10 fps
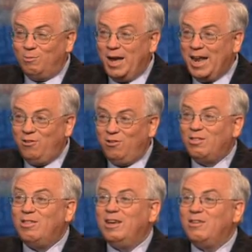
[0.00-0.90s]
in
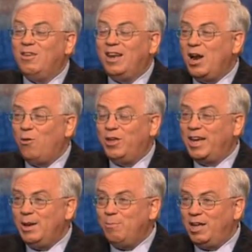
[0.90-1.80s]
managing things, and I don't
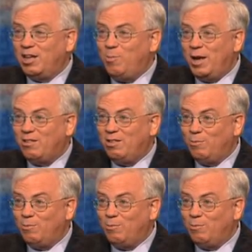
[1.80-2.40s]
think anybody expects